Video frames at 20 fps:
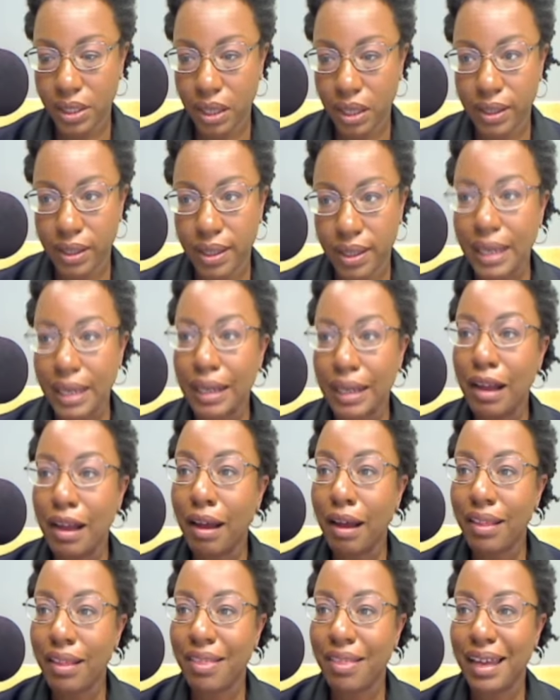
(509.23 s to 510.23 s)
Only they didn't
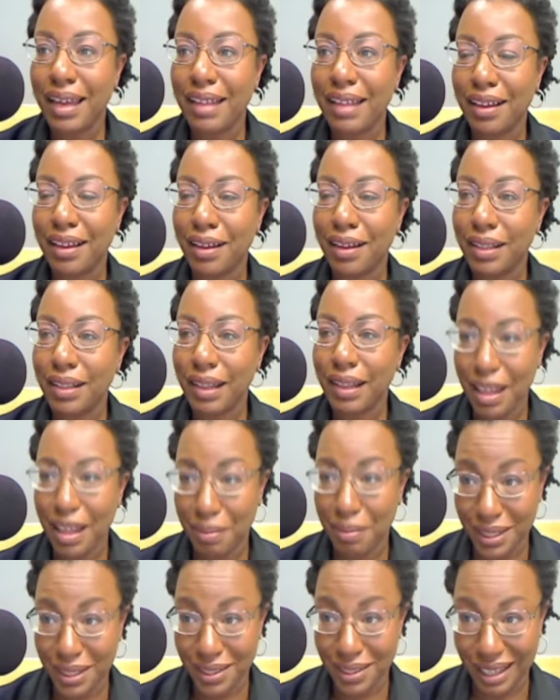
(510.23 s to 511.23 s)
call it that, they called it
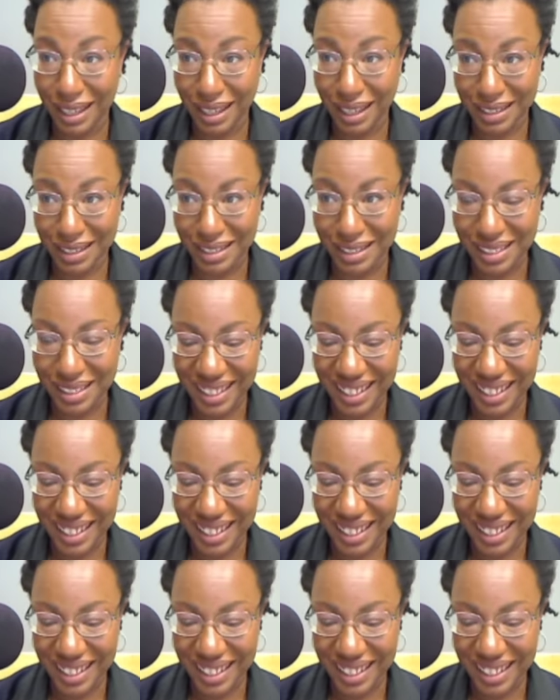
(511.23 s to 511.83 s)
common sense.